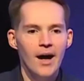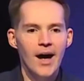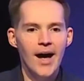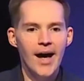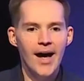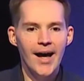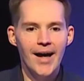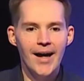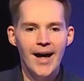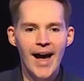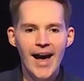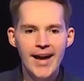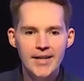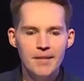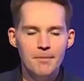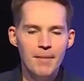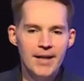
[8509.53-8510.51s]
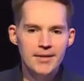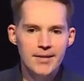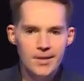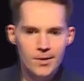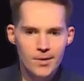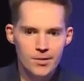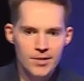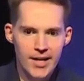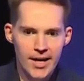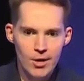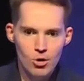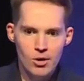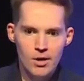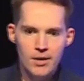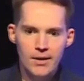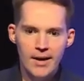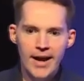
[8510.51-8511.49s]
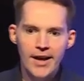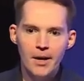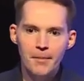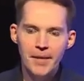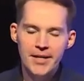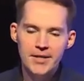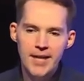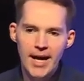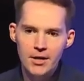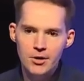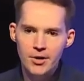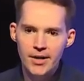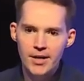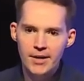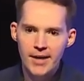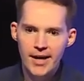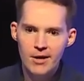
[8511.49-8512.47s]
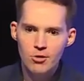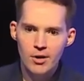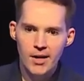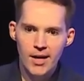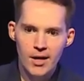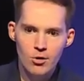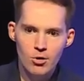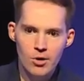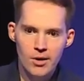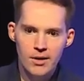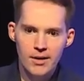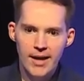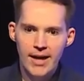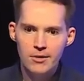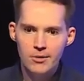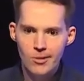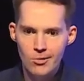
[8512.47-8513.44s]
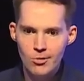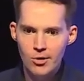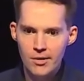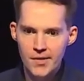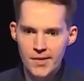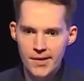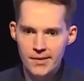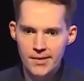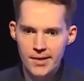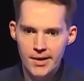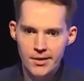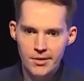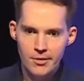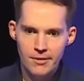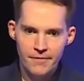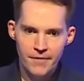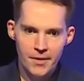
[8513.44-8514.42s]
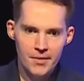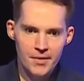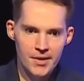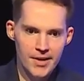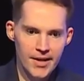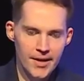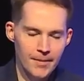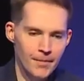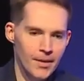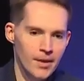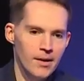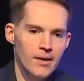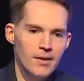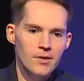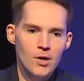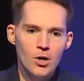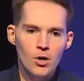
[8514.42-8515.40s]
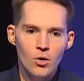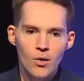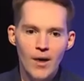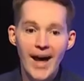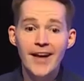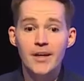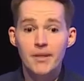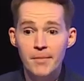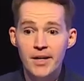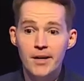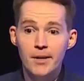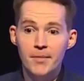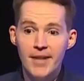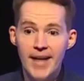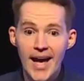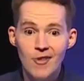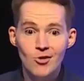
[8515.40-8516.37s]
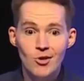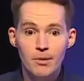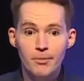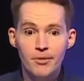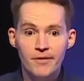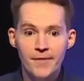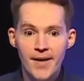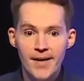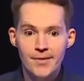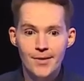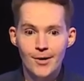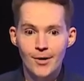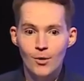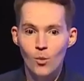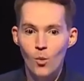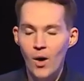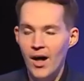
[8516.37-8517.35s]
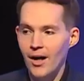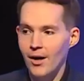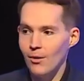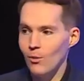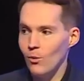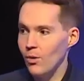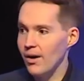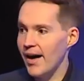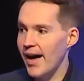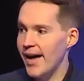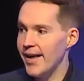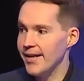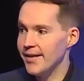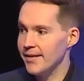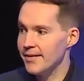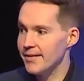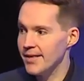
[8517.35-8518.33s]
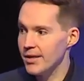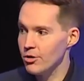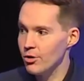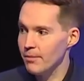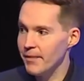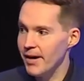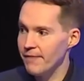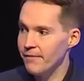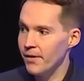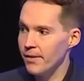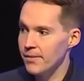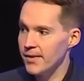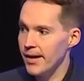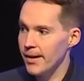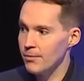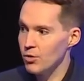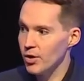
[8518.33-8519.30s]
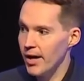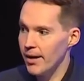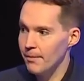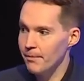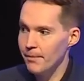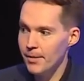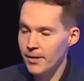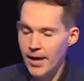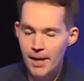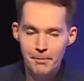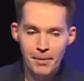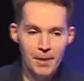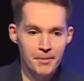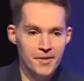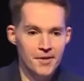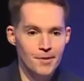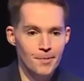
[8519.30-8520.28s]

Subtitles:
I did my dissertation. I got my doctorate in education at New Jersey City University, so I could become an adjunct professor while I continue my full-time job public